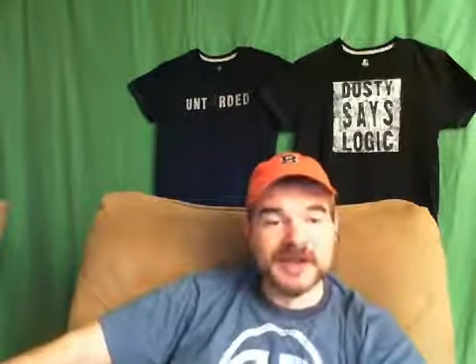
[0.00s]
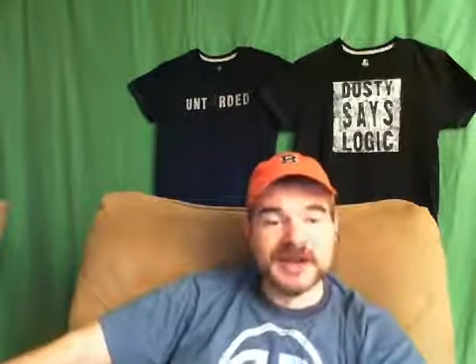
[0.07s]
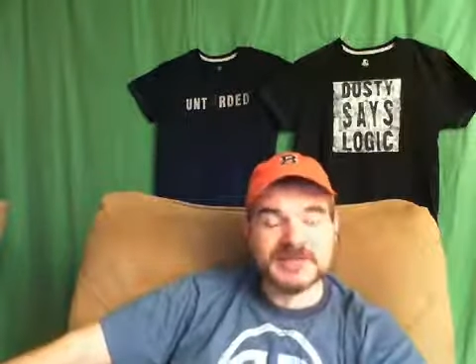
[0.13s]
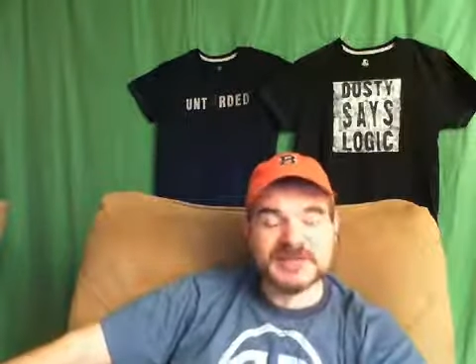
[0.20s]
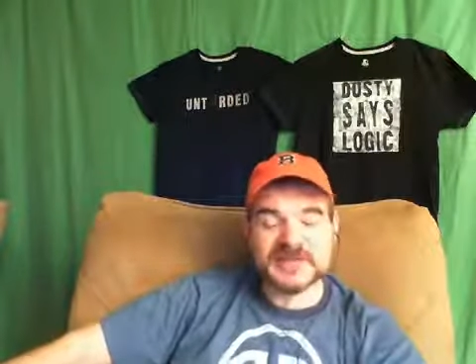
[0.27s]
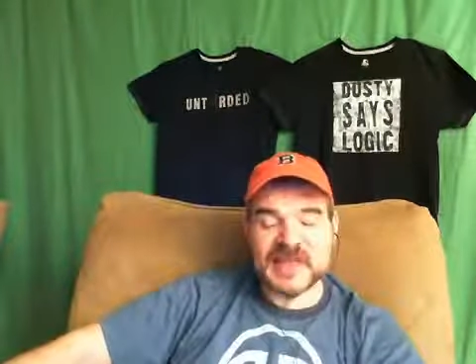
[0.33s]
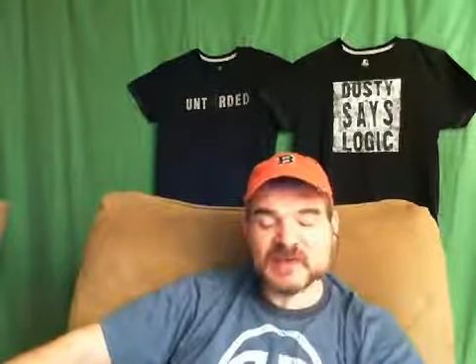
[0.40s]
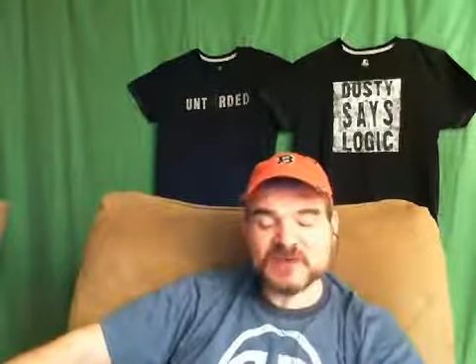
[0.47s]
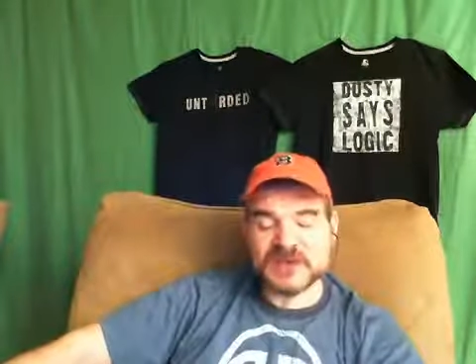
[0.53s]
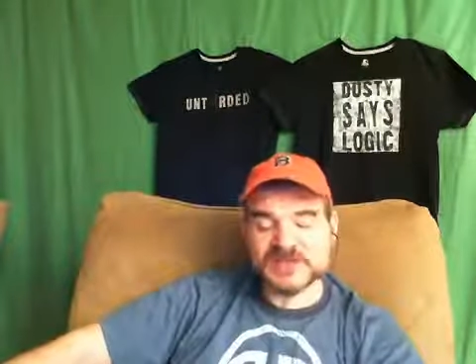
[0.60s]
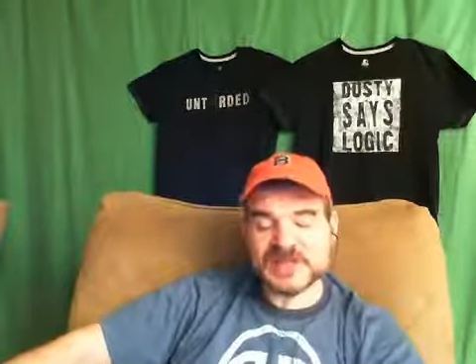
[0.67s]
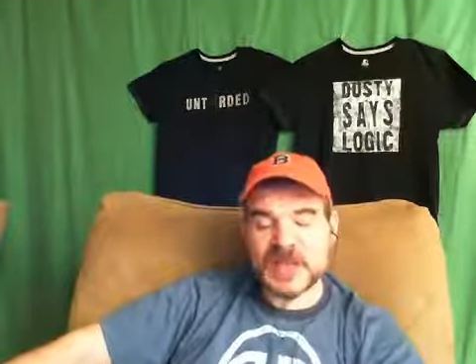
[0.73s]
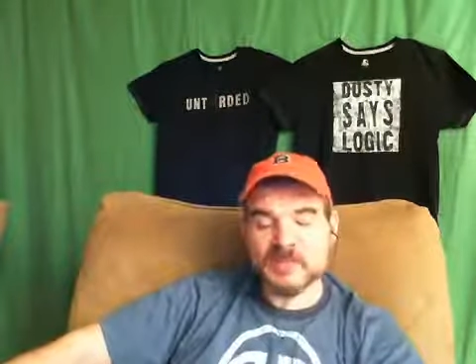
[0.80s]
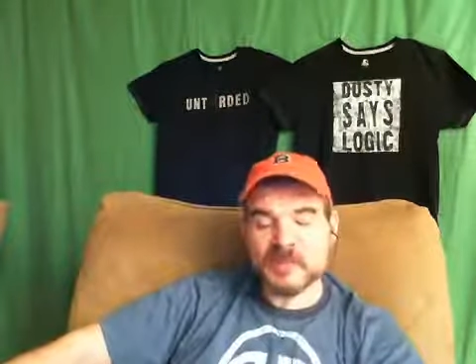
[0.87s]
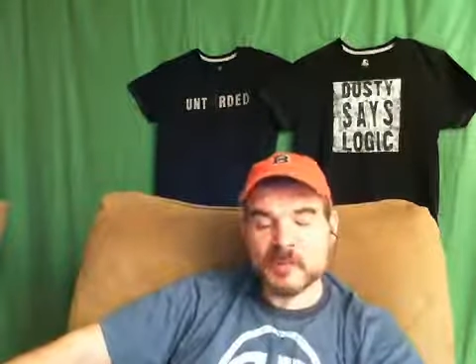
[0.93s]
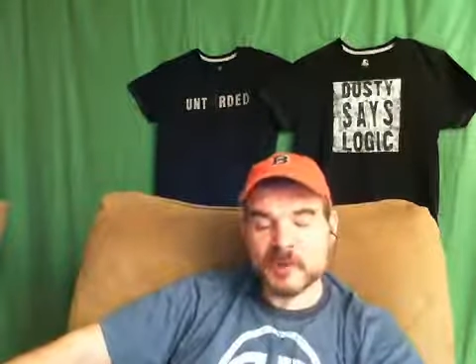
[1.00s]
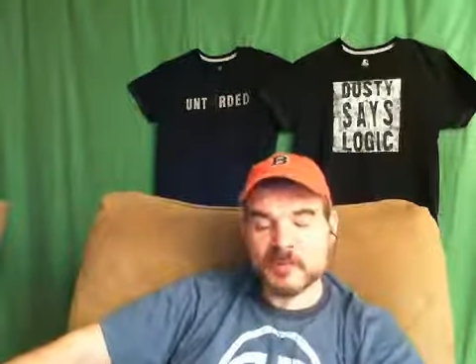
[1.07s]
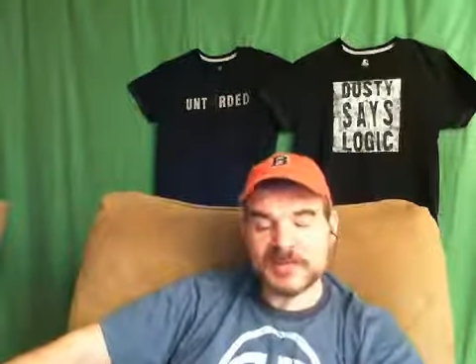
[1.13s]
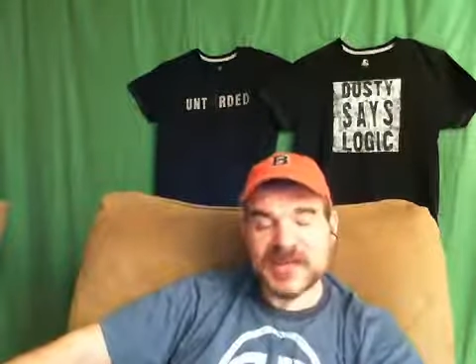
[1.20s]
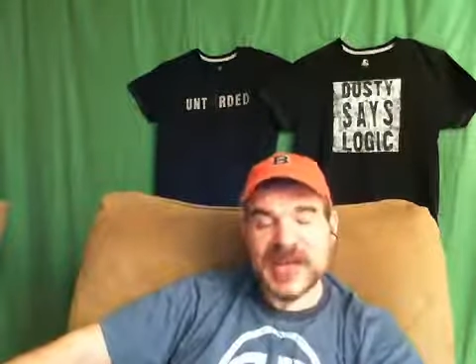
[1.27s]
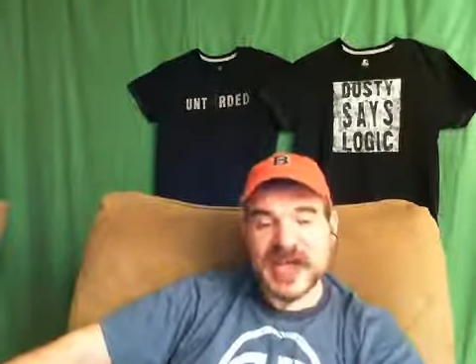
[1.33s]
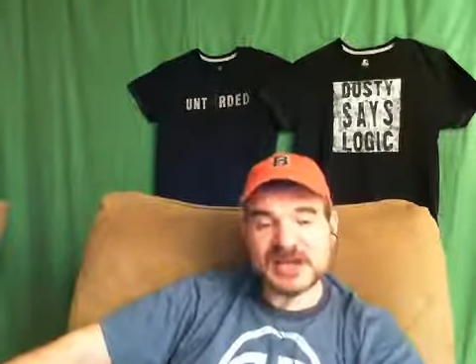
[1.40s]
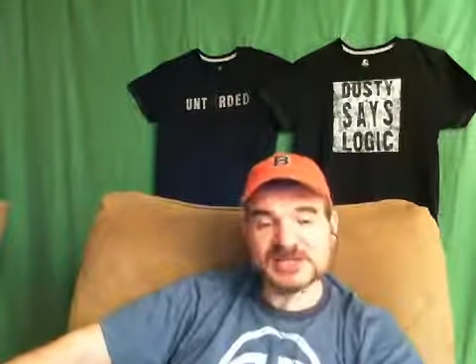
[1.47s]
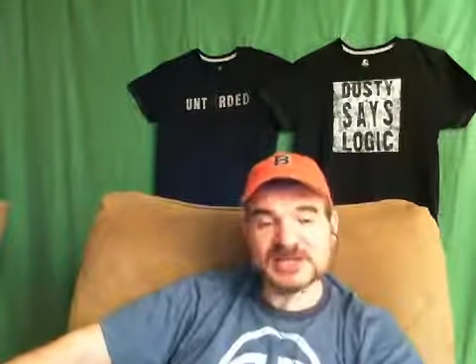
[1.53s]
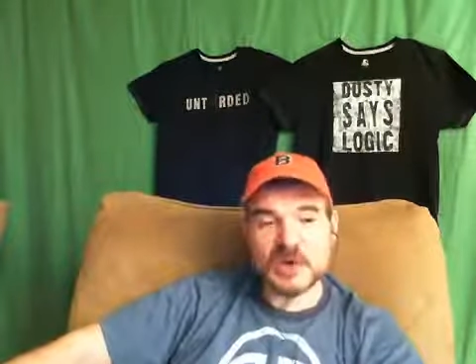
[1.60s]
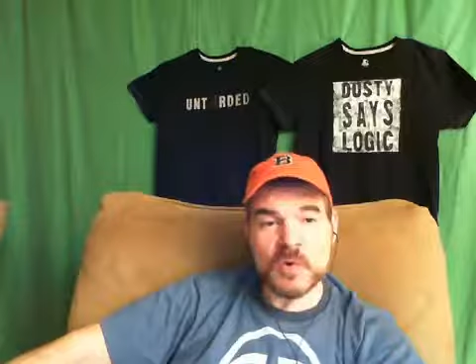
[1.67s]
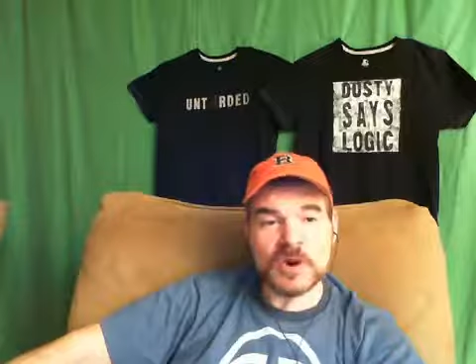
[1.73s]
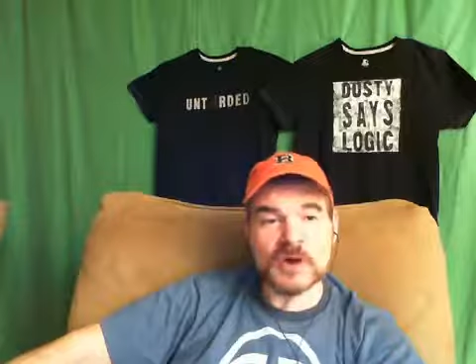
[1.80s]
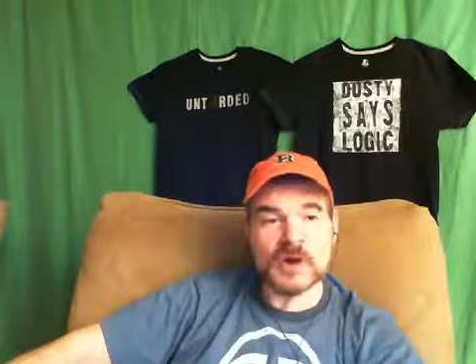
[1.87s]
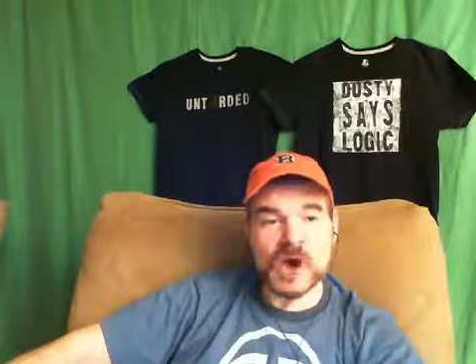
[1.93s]
And until they reach that point where they
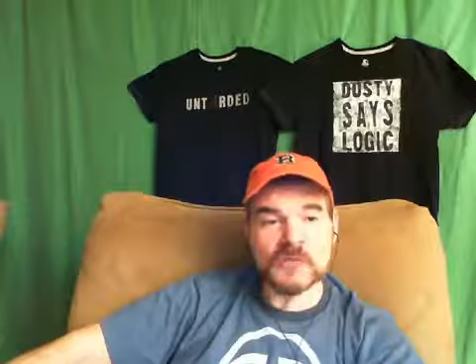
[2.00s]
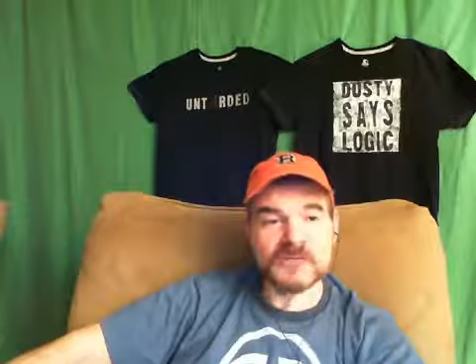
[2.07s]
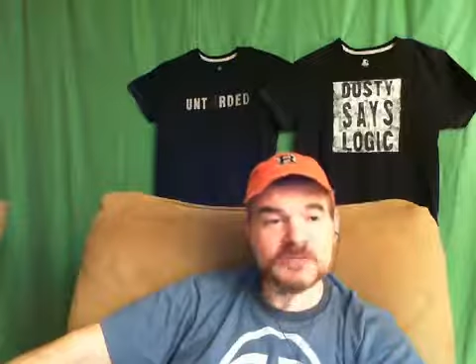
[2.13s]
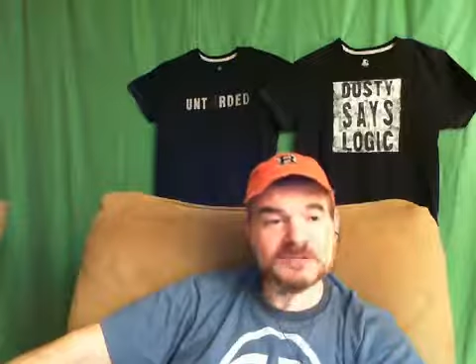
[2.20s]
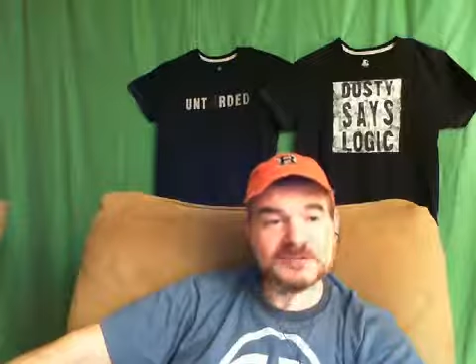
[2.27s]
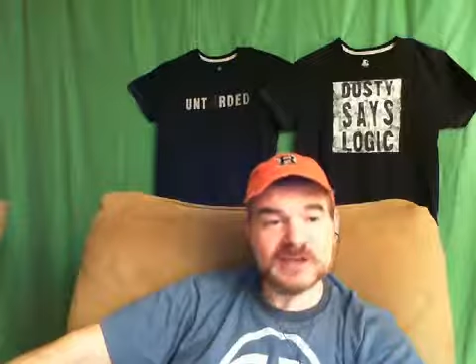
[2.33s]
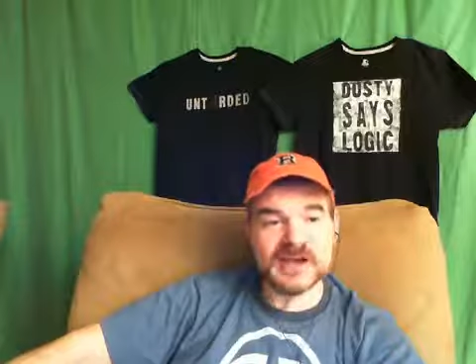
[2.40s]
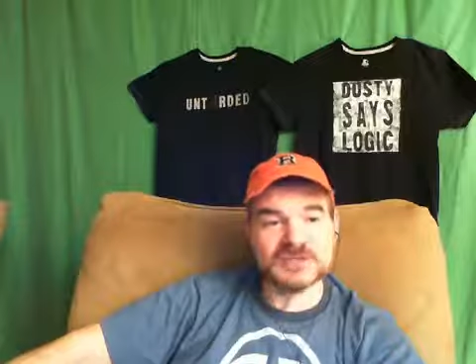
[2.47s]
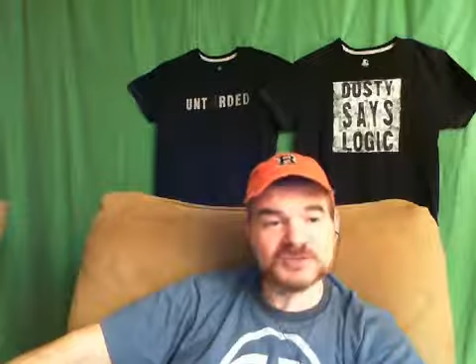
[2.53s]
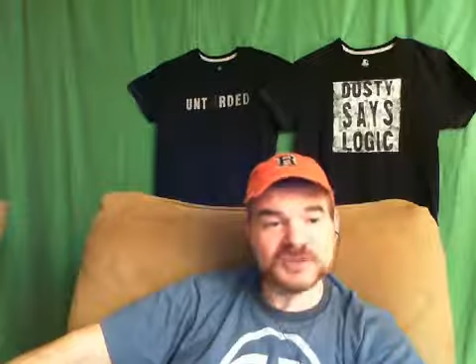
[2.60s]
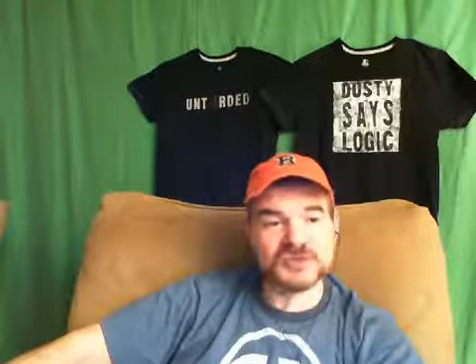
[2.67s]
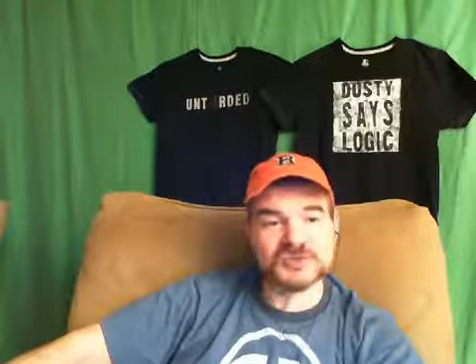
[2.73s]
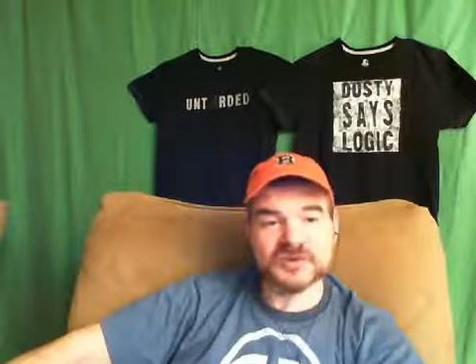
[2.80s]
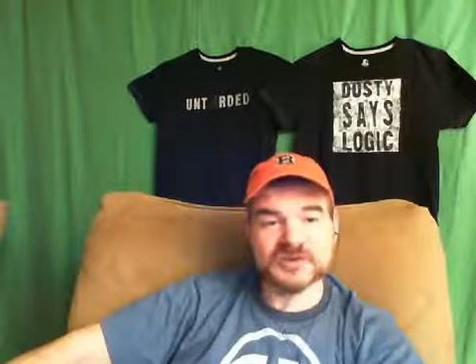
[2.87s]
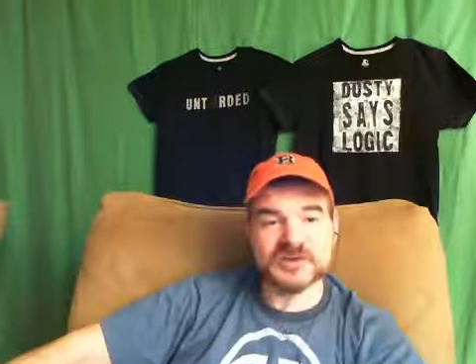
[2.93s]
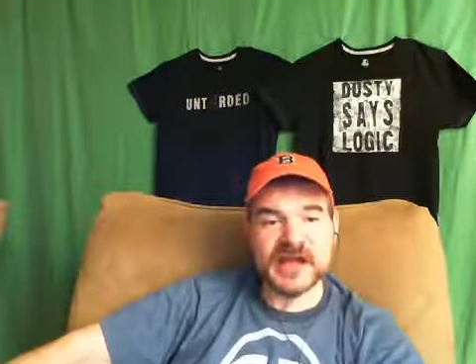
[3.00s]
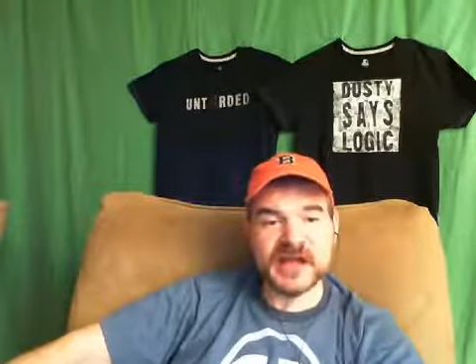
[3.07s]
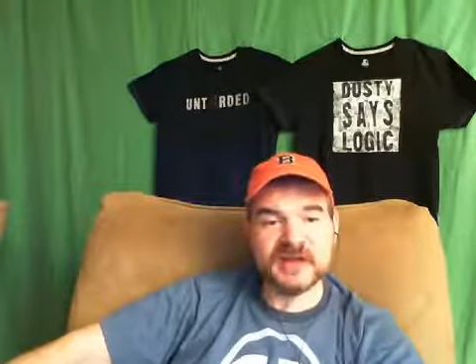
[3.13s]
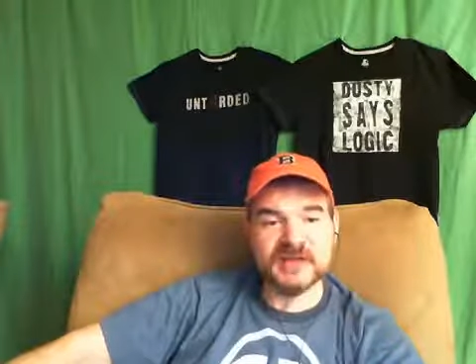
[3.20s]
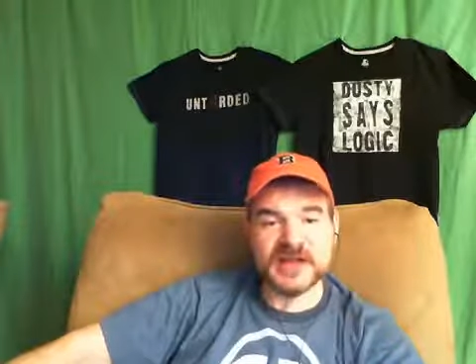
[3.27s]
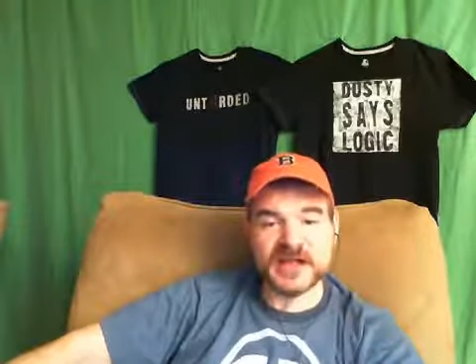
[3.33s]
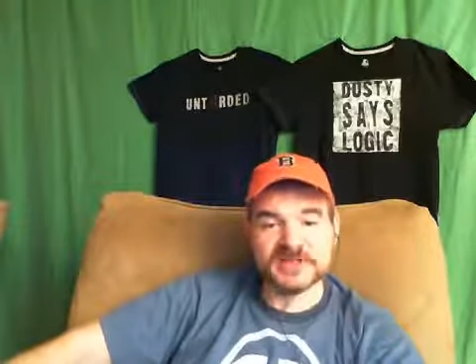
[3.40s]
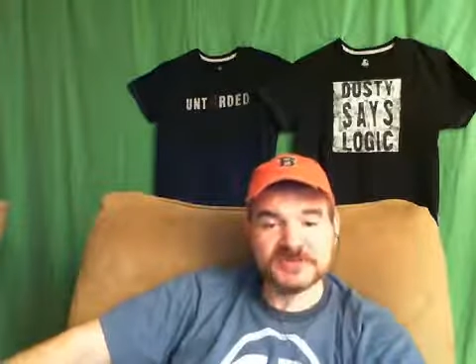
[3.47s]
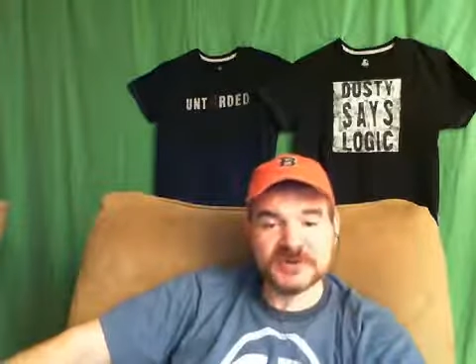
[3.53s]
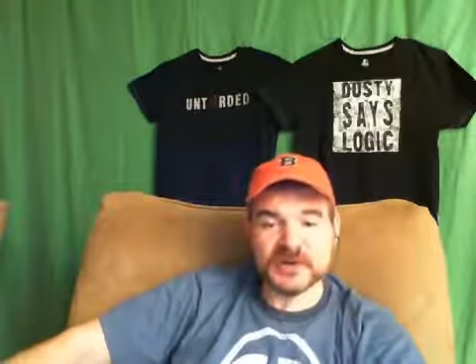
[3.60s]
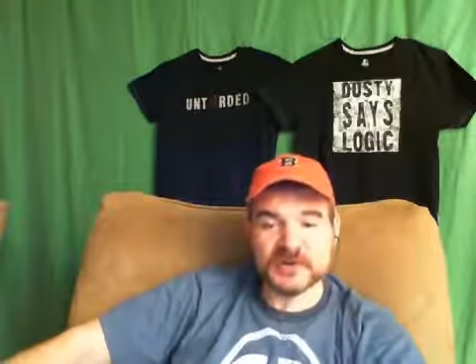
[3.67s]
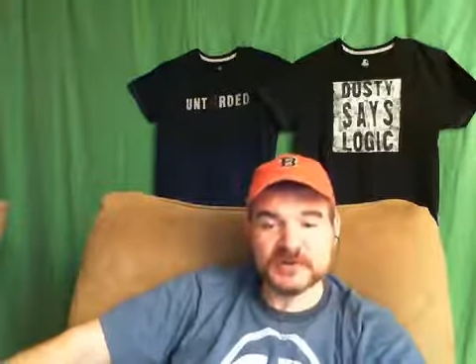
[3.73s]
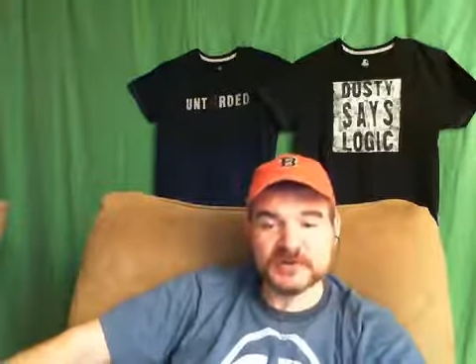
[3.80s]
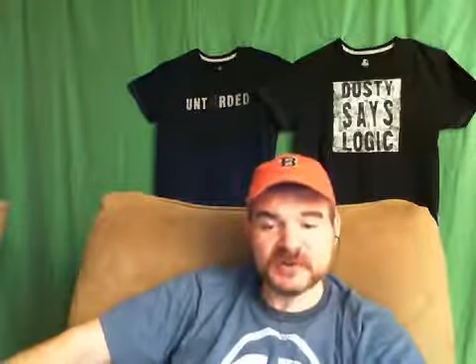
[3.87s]
actually want to know for themselves what's true and not true,